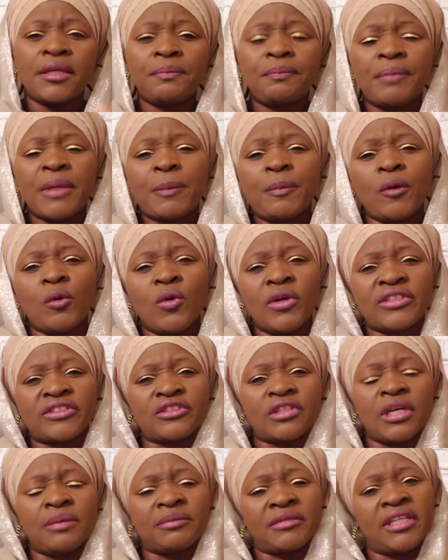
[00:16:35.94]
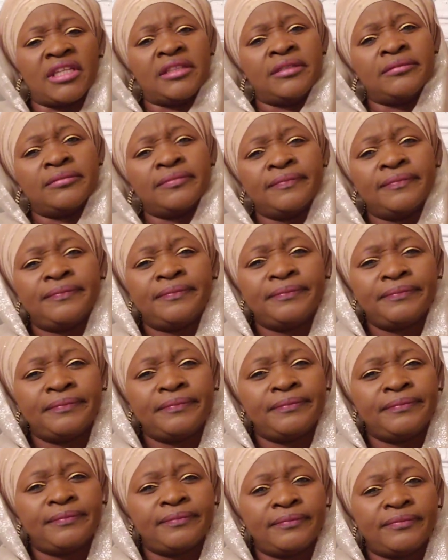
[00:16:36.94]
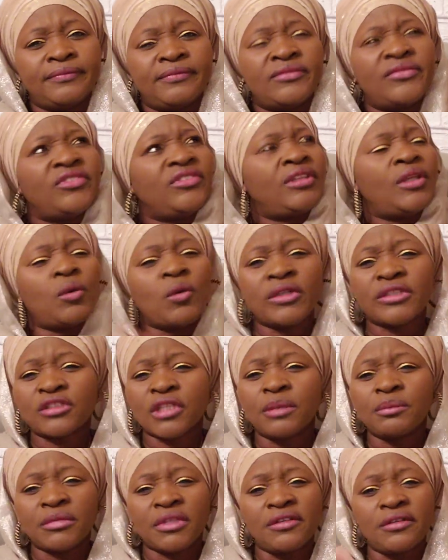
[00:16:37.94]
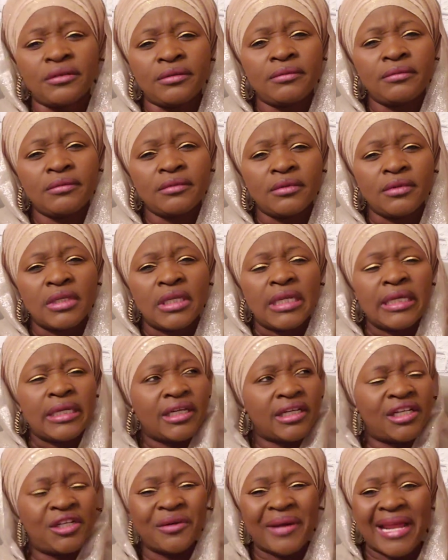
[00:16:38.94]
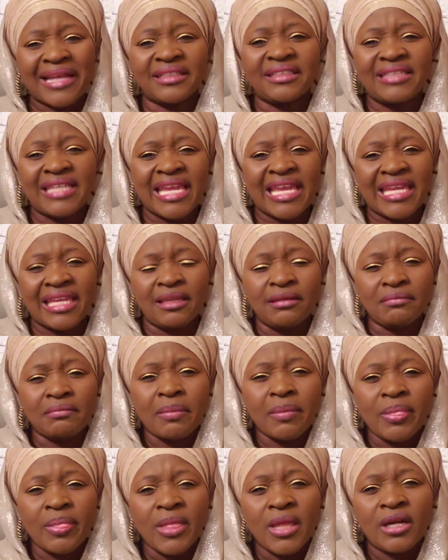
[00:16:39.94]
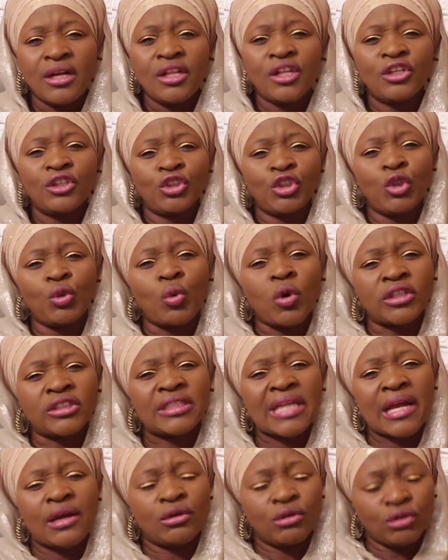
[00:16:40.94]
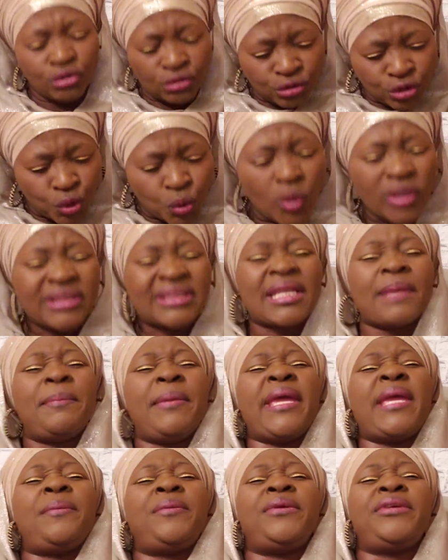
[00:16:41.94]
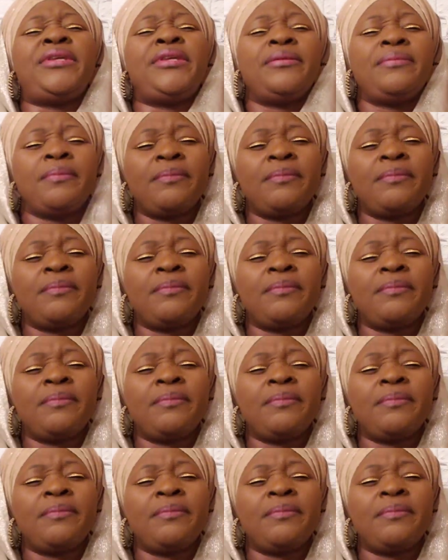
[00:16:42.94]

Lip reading: People want something. They want something grande. You want a baby.